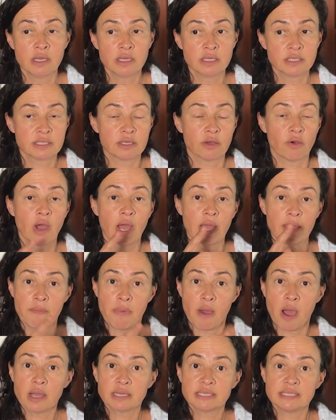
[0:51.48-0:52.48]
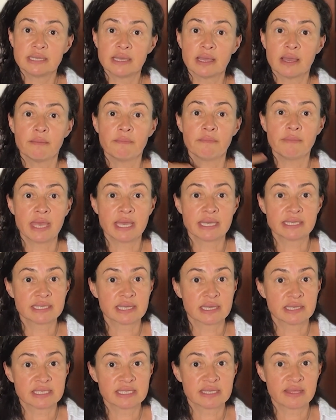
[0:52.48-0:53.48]
So hypoxia
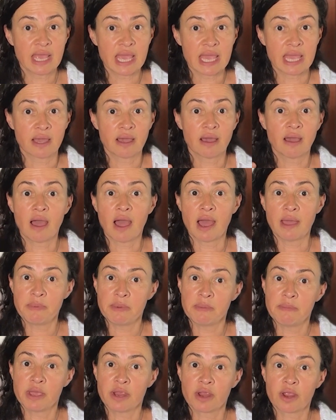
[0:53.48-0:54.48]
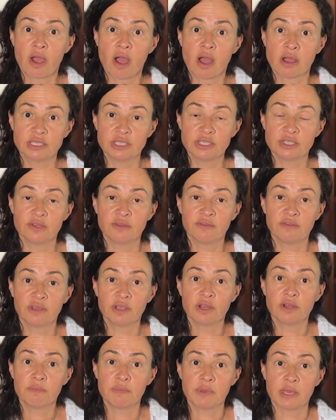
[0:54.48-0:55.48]
makes us think hyperbaric oxygen
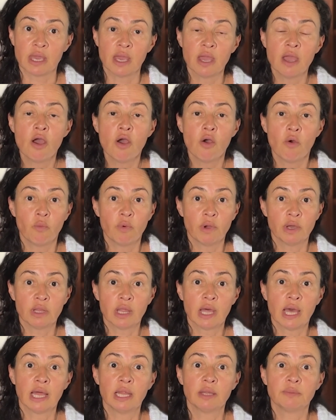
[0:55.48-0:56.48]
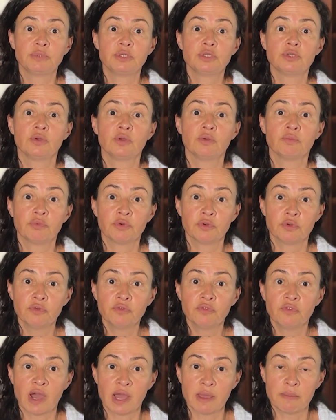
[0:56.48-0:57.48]
therapy will help to
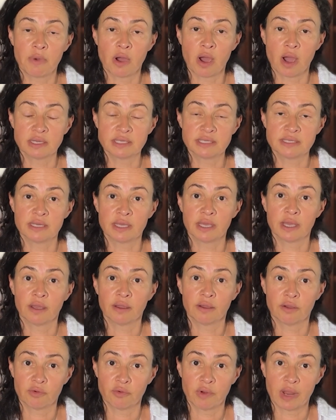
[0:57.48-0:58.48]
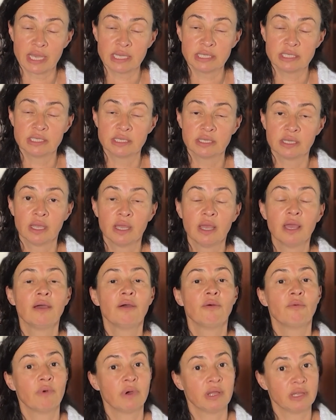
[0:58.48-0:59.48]
improve hypoxia, correct?
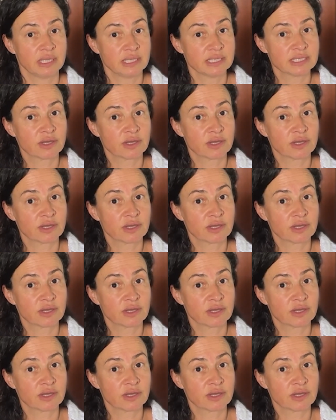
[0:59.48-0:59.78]
Well, it's